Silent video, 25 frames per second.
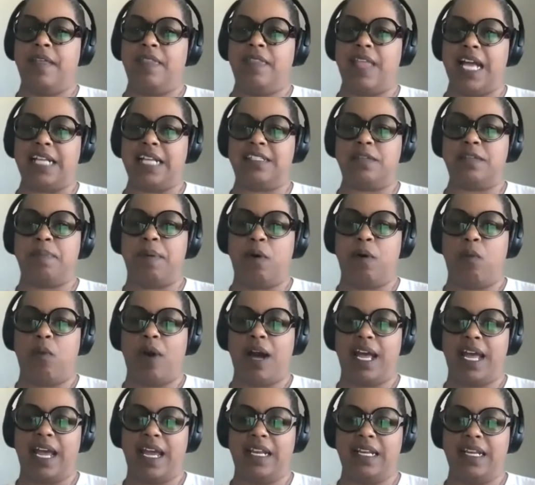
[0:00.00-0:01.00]
And that's
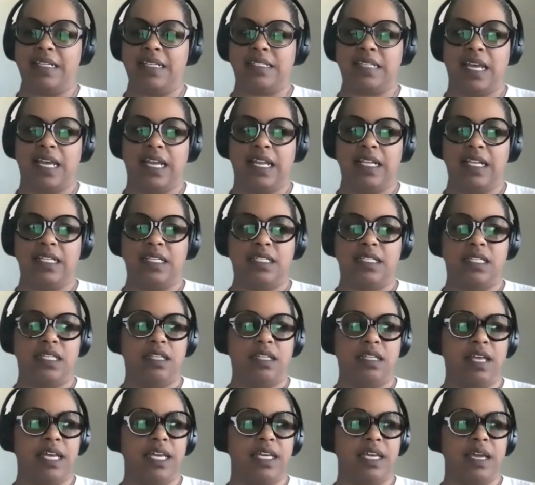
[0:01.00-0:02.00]
why I decided
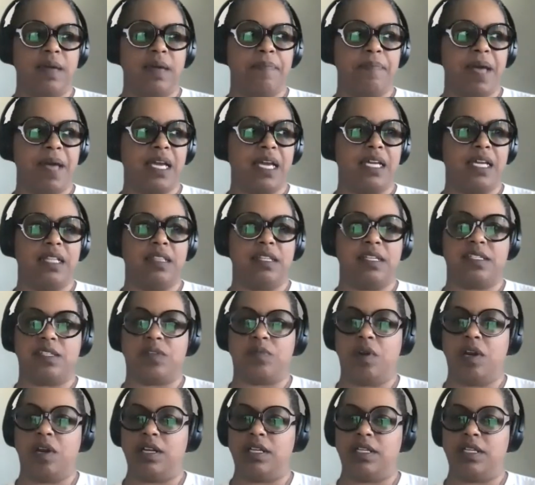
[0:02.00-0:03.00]
to like get back in
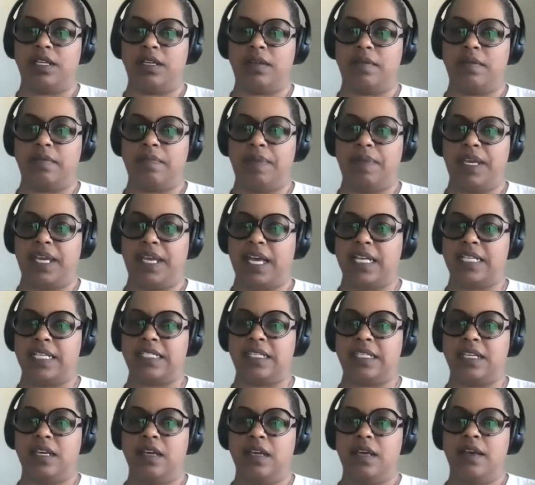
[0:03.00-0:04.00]
this work,
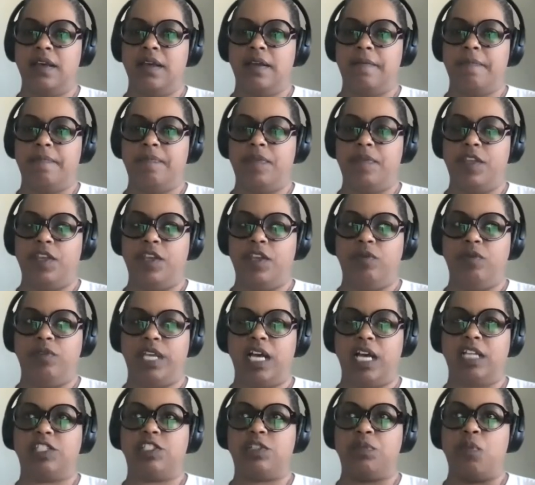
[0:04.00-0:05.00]
because you
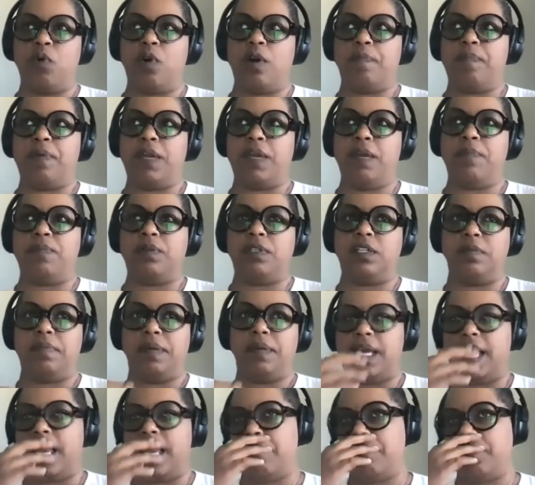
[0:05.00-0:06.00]
touch more people
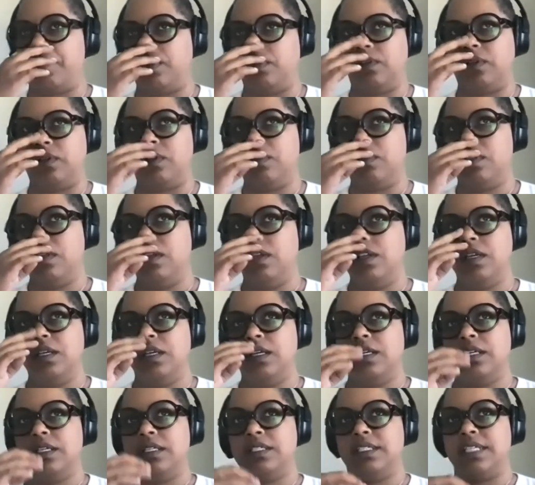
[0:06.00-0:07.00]
to be able
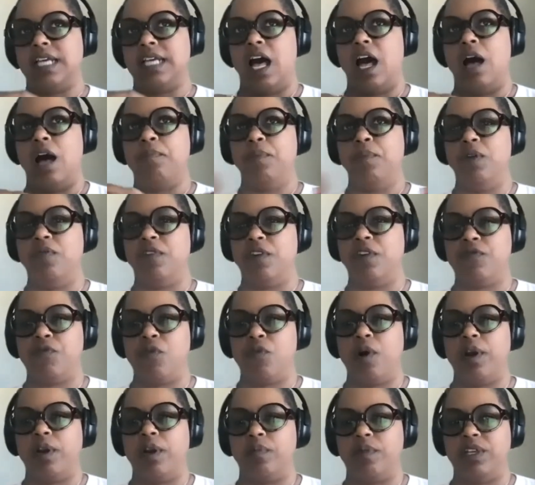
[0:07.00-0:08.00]
to help move it
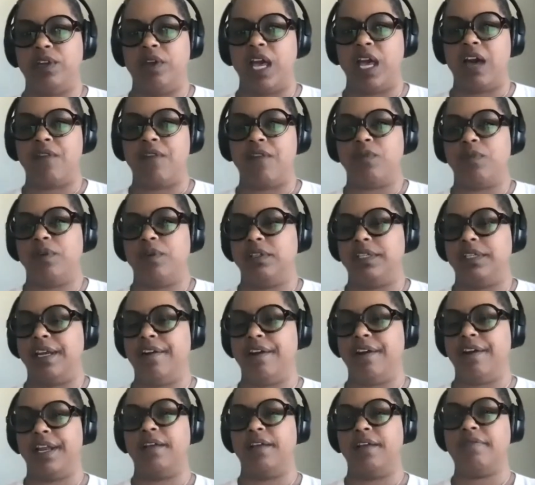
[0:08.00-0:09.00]
forward when you have a real
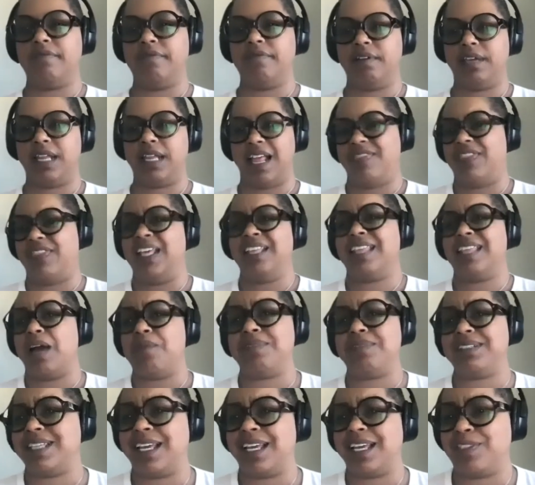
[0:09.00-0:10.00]
narrative. And I think
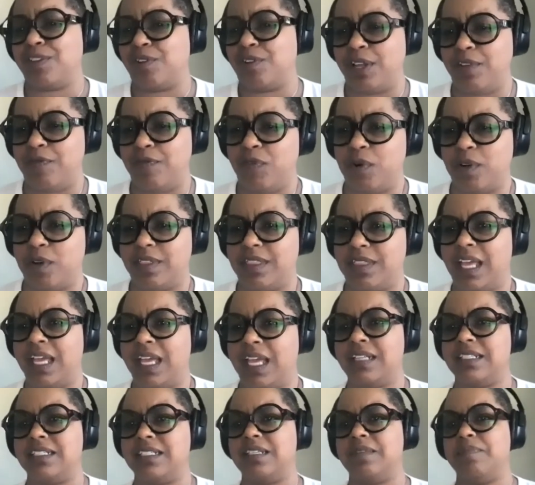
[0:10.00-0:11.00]
that was like thirty-four
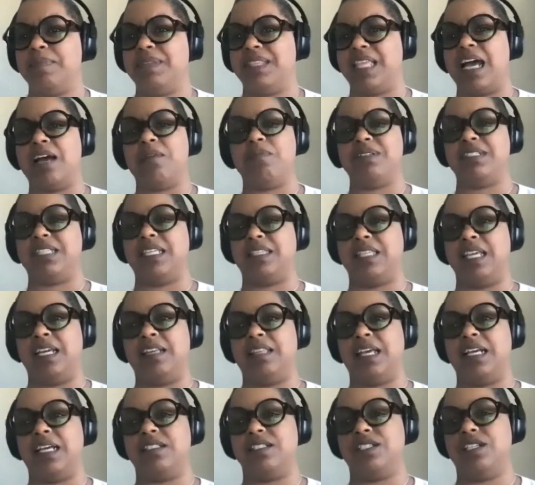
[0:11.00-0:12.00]
things, but that was the
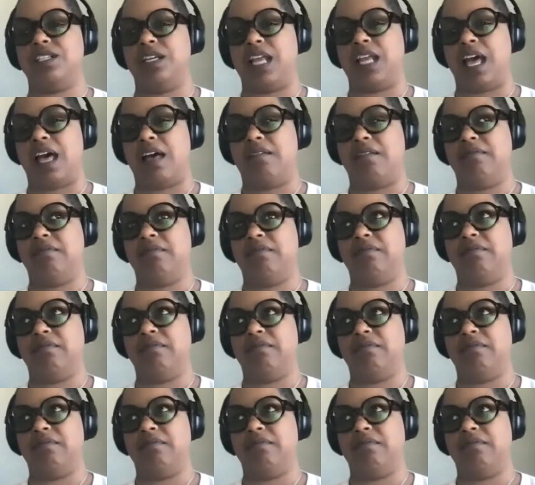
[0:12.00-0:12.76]
thing that stood out